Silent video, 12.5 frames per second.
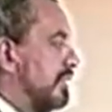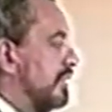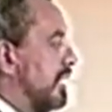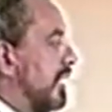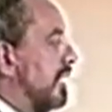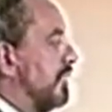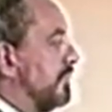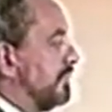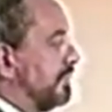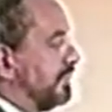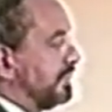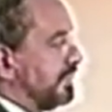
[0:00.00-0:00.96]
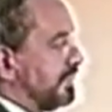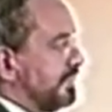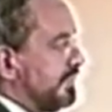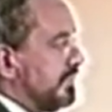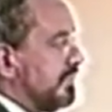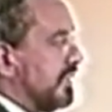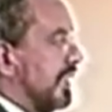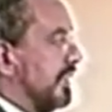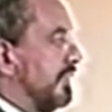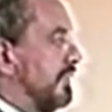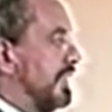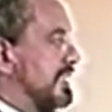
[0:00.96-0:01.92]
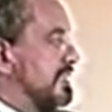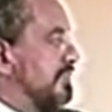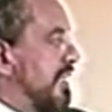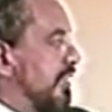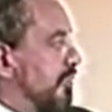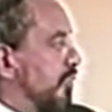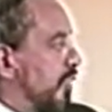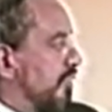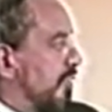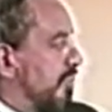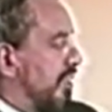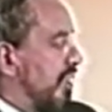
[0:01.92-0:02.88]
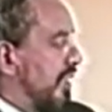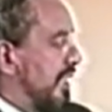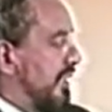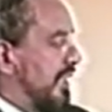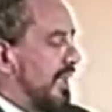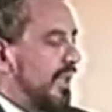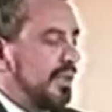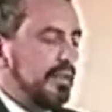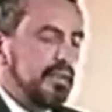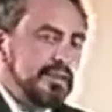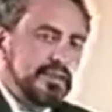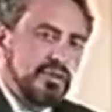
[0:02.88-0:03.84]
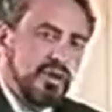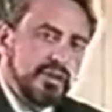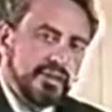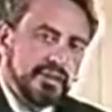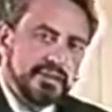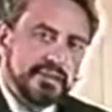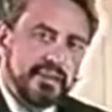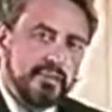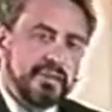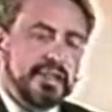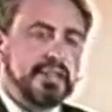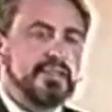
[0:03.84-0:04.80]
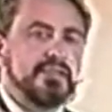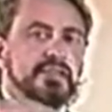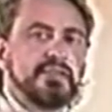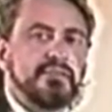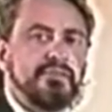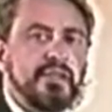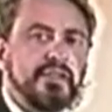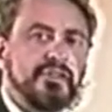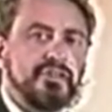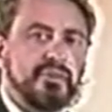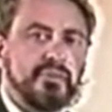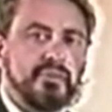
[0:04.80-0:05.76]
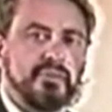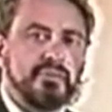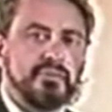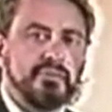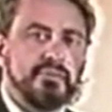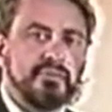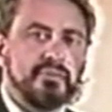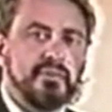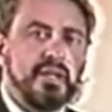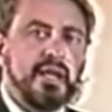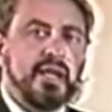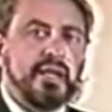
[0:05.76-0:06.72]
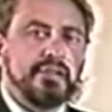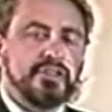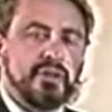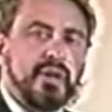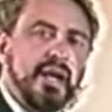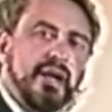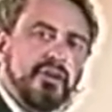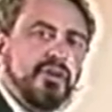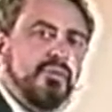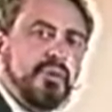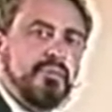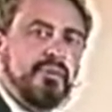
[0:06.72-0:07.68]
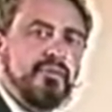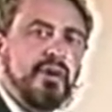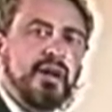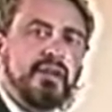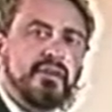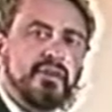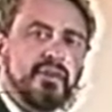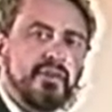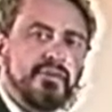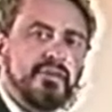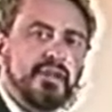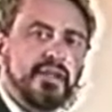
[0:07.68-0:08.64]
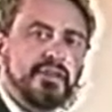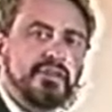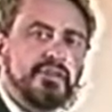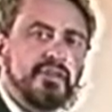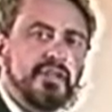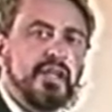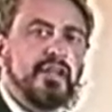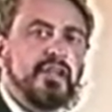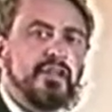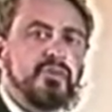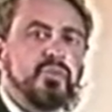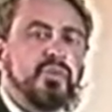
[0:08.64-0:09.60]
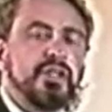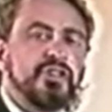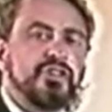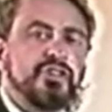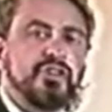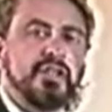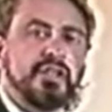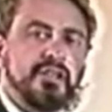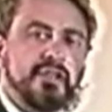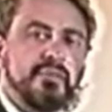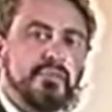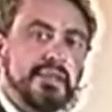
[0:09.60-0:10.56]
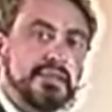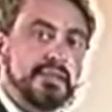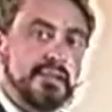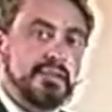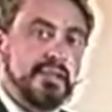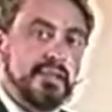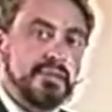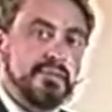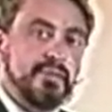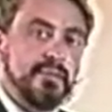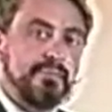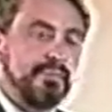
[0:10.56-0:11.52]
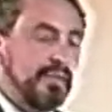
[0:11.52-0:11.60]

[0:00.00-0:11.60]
Now, this metaphor of a block in the head and this knot in the stomach is dysfunctional. So how can we provide a context in which it can be successful?